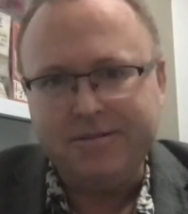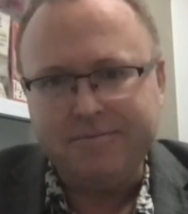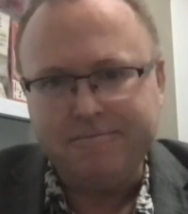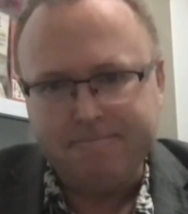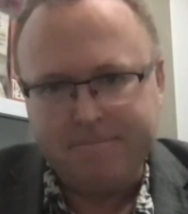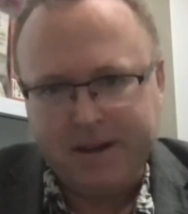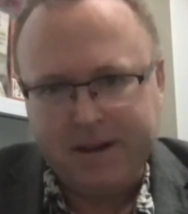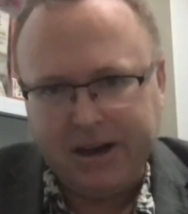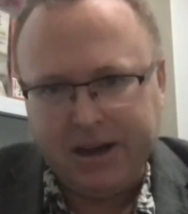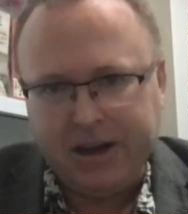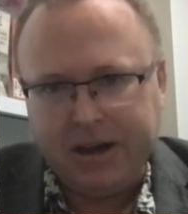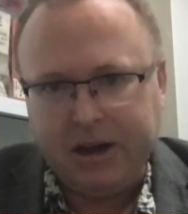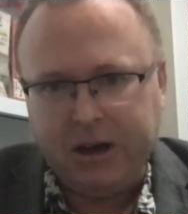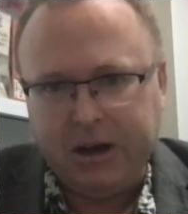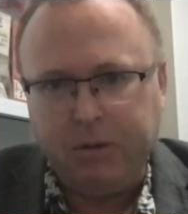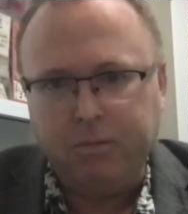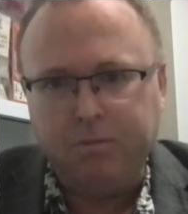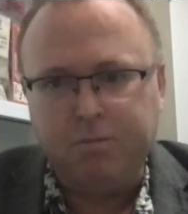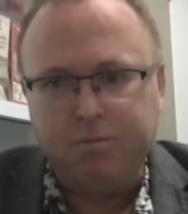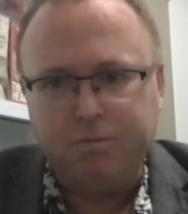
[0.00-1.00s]

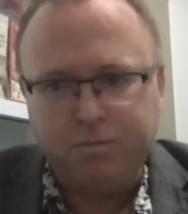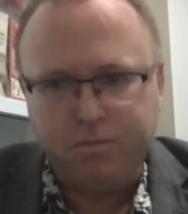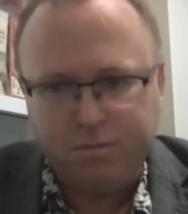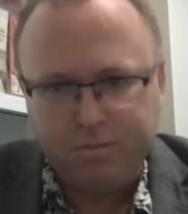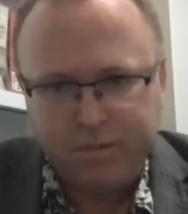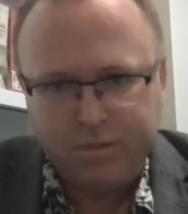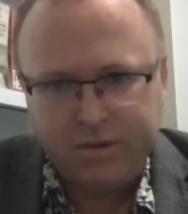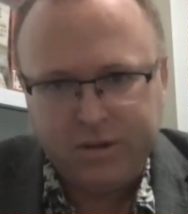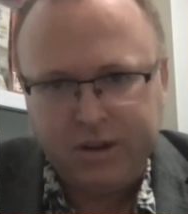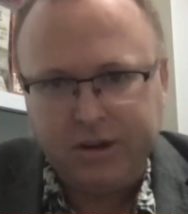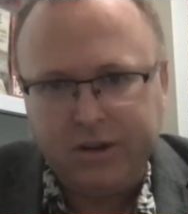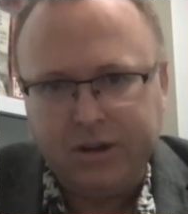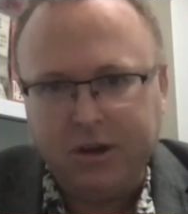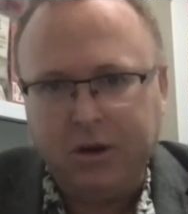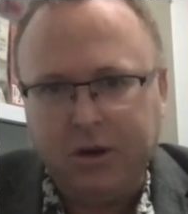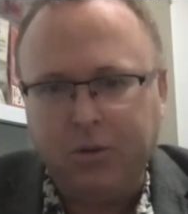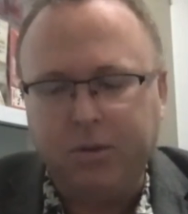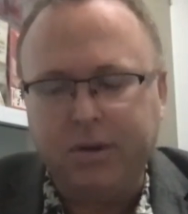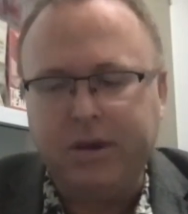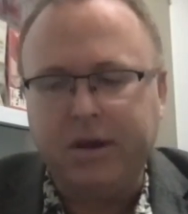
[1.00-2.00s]
the
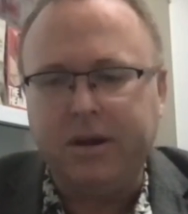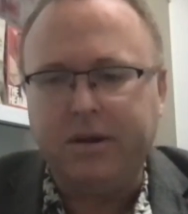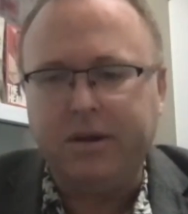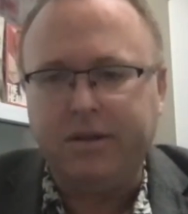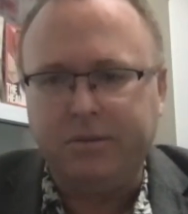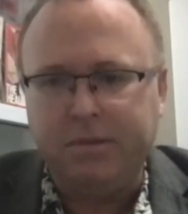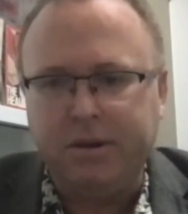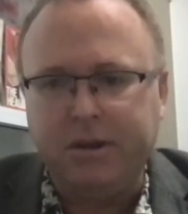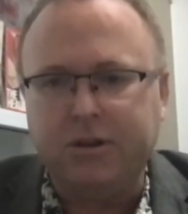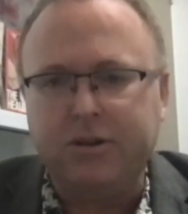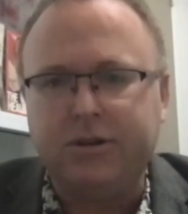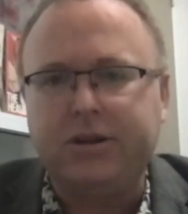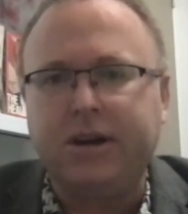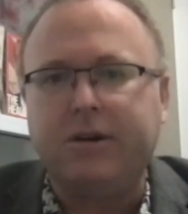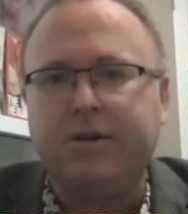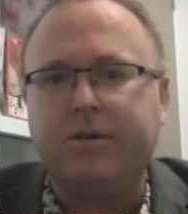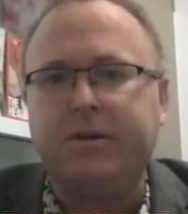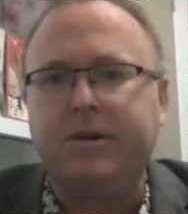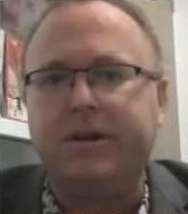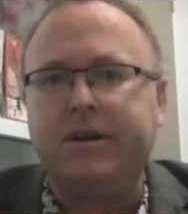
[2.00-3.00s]

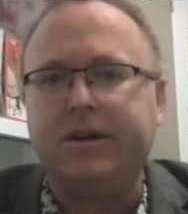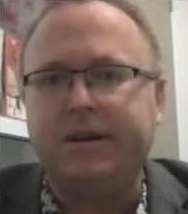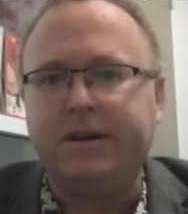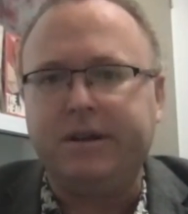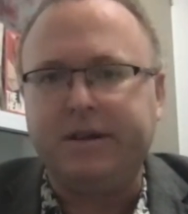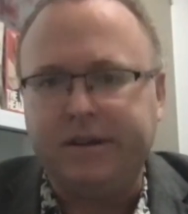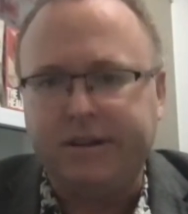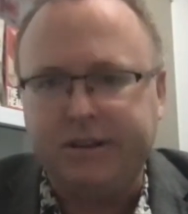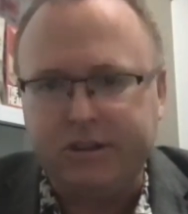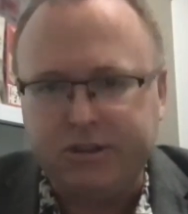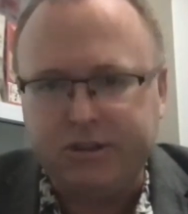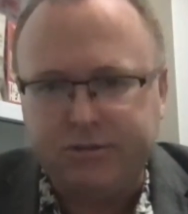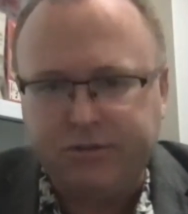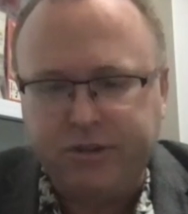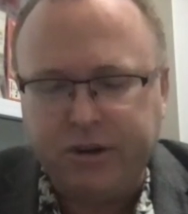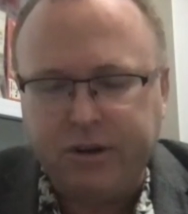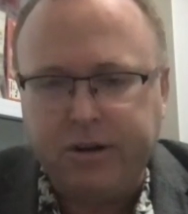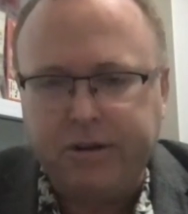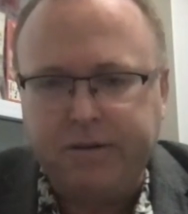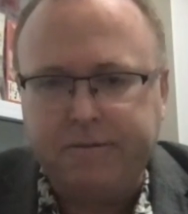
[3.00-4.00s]
military is
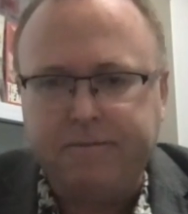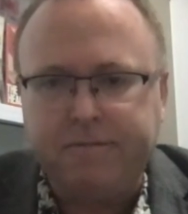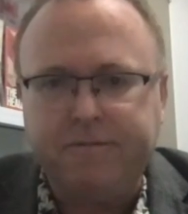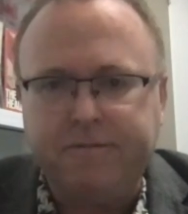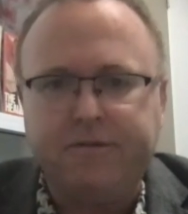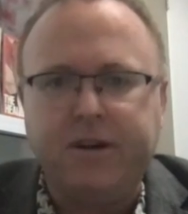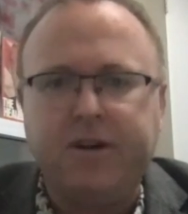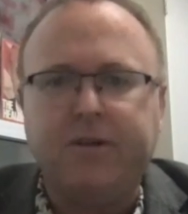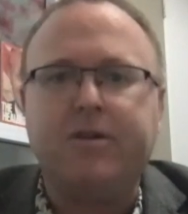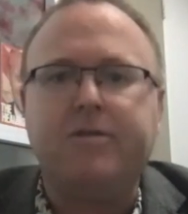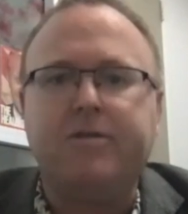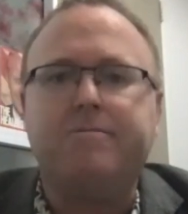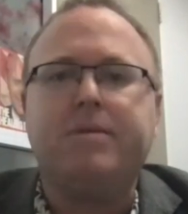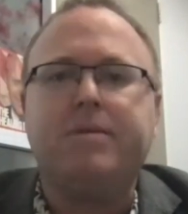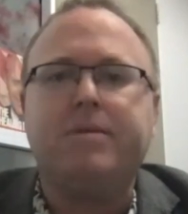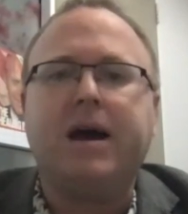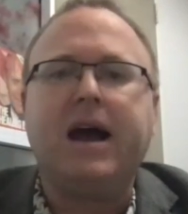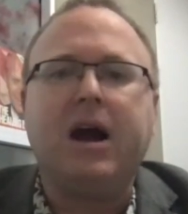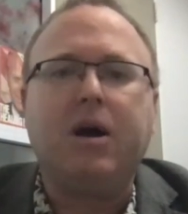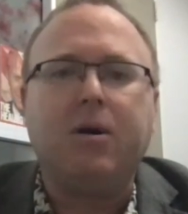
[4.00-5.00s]
very, very
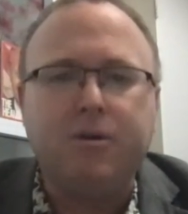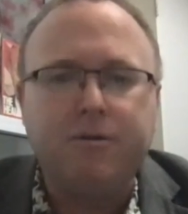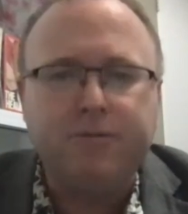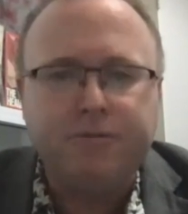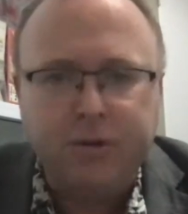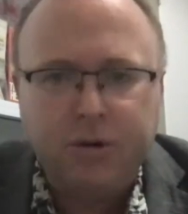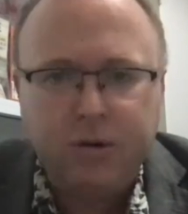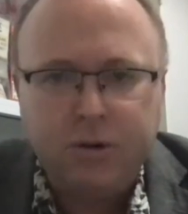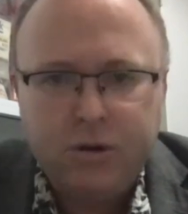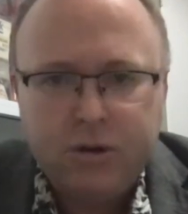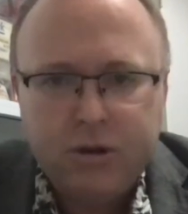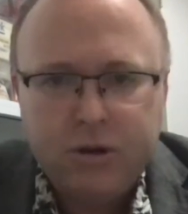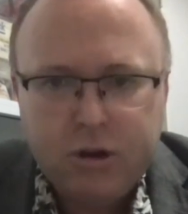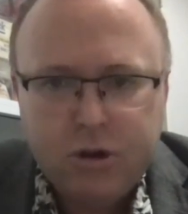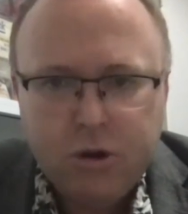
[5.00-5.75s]
powerful,